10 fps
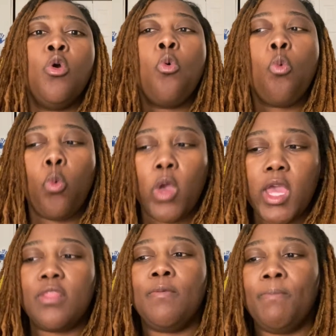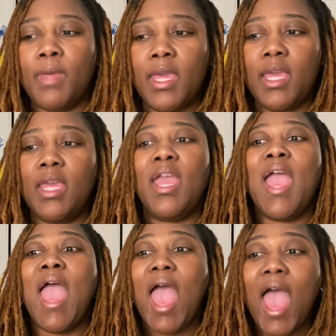with me
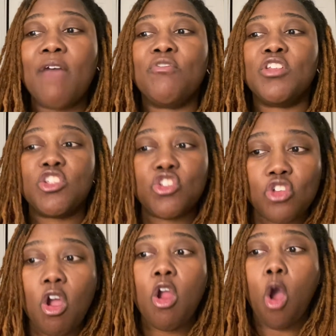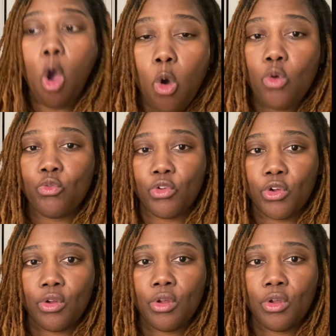having to start over,